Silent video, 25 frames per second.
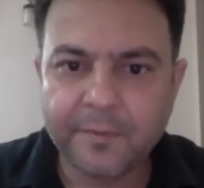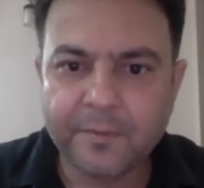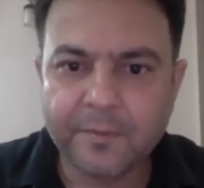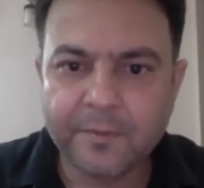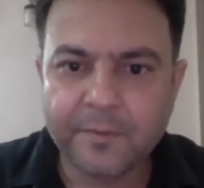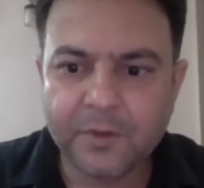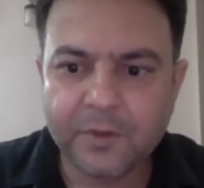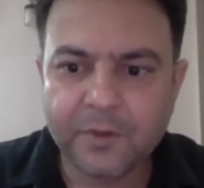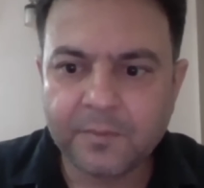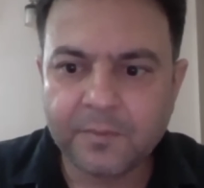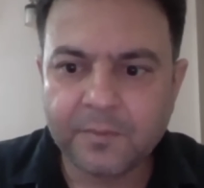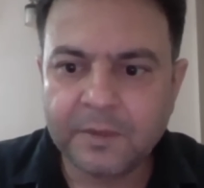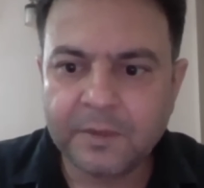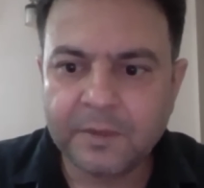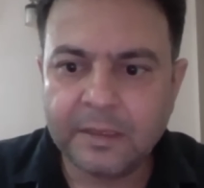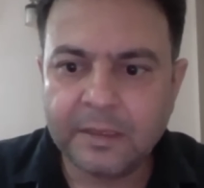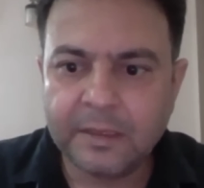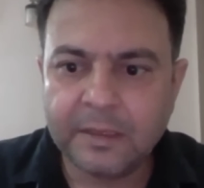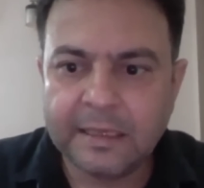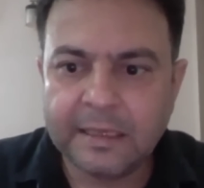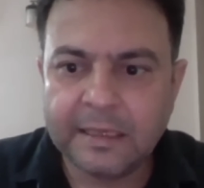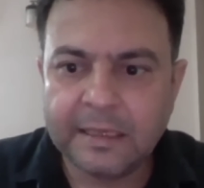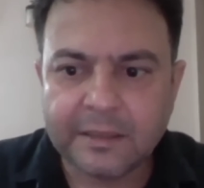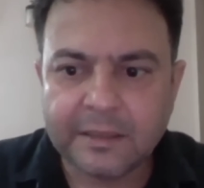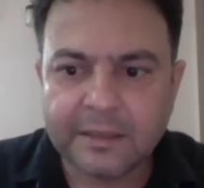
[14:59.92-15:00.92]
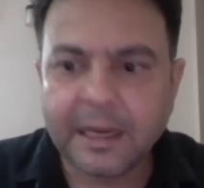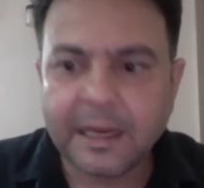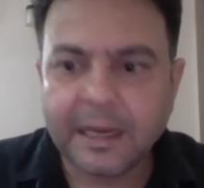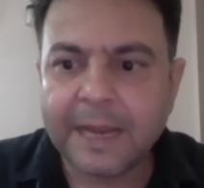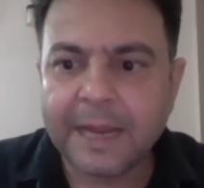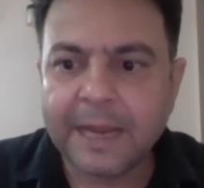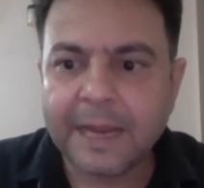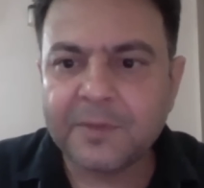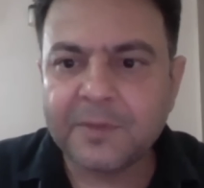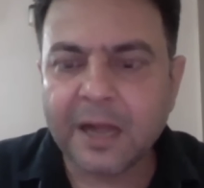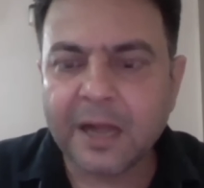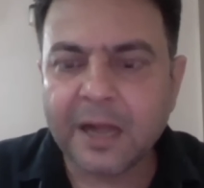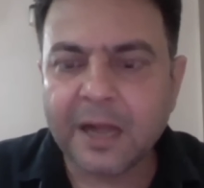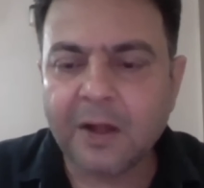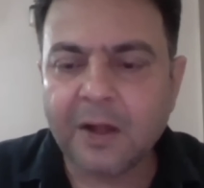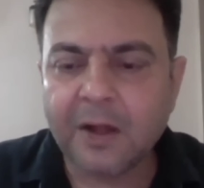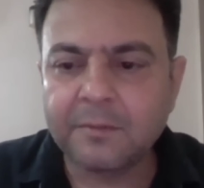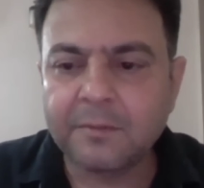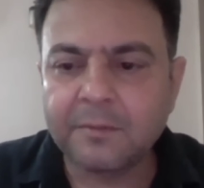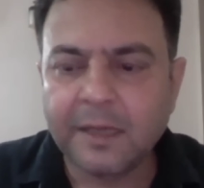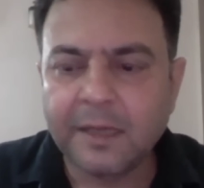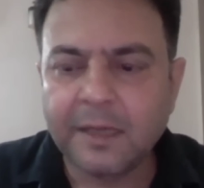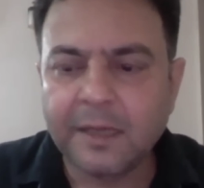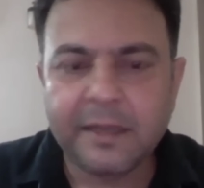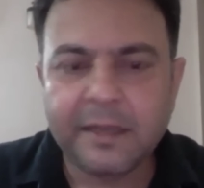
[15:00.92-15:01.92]
So these claims
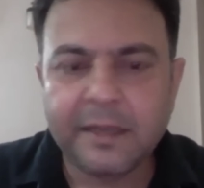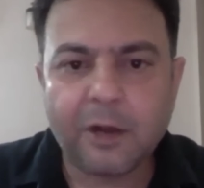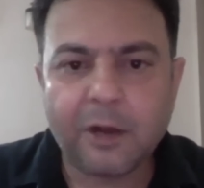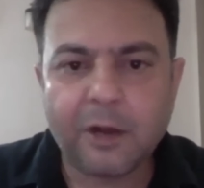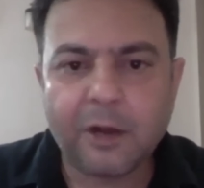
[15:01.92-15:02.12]
they're